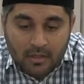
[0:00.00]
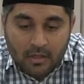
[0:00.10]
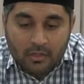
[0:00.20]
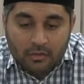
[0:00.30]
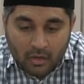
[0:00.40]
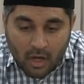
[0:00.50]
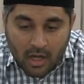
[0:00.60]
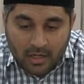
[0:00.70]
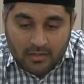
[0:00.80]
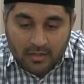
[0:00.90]

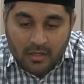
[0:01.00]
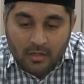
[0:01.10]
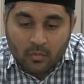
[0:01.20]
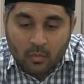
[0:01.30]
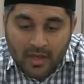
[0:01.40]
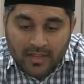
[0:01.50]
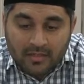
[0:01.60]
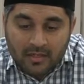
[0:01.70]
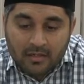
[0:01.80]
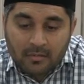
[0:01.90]
thought
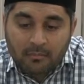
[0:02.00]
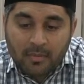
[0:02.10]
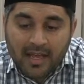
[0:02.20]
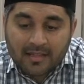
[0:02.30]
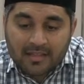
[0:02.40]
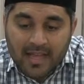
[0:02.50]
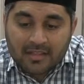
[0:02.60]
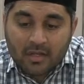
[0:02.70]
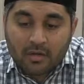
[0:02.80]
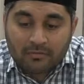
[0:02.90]
whether by death
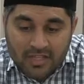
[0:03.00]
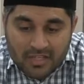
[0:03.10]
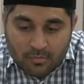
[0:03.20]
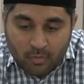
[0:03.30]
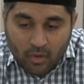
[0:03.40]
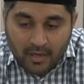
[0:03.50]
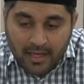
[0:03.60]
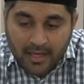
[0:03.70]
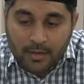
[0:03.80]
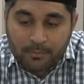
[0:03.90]
of this boy
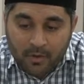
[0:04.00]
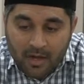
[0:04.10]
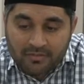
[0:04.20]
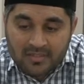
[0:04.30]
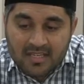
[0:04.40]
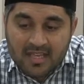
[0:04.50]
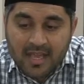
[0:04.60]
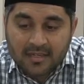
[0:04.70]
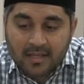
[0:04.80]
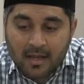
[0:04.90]
a prophecy
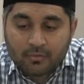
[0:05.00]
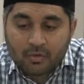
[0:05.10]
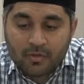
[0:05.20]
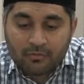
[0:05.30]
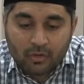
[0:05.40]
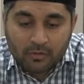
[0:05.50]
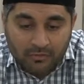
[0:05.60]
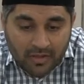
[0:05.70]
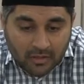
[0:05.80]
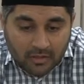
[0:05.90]
had come to be
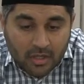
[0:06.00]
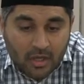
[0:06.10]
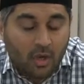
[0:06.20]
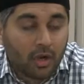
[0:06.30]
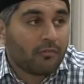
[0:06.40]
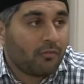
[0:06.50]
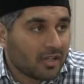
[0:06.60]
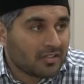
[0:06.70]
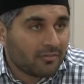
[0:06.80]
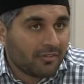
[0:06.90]
fulfilled or
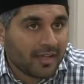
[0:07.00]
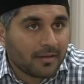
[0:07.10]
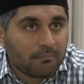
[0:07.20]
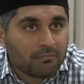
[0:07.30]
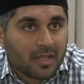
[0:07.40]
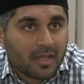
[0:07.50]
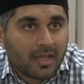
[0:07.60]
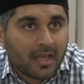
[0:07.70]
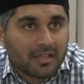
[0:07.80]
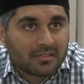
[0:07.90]
falsified.
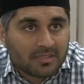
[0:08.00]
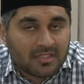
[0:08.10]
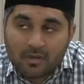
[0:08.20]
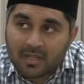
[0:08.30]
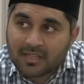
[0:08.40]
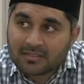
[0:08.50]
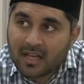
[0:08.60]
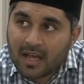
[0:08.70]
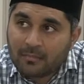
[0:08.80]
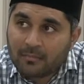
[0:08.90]
Hazrat Masih Maud
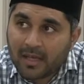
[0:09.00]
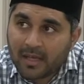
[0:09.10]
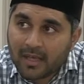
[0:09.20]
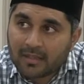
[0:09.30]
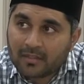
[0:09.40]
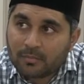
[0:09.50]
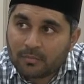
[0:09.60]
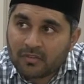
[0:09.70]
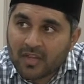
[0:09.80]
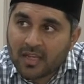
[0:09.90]
Islam is
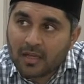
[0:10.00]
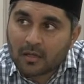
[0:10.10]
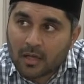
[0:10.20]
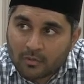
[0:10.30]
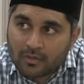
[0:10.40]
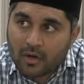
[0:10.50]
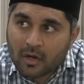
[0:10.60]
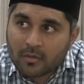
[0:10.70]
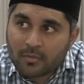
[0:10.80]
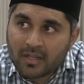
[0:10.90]
presenting a counter
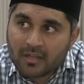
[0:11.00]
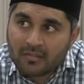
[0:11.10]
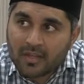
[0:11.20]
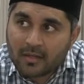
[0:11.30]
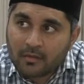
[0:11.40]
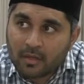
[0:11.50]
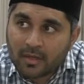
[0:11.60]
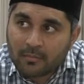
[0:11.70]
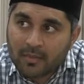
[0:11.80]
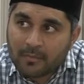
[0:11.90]
argument. He's saying, look, in
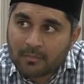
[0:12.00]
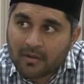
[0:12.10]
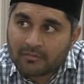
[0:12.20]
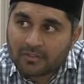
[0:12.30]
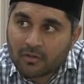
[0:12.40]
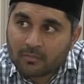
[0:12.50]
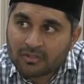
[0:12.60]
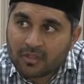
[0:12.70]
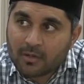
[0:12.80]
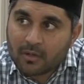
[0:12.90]
my prophecy of
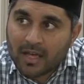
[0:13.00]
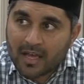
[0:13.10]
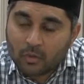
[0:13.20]
Muslim Maud, I was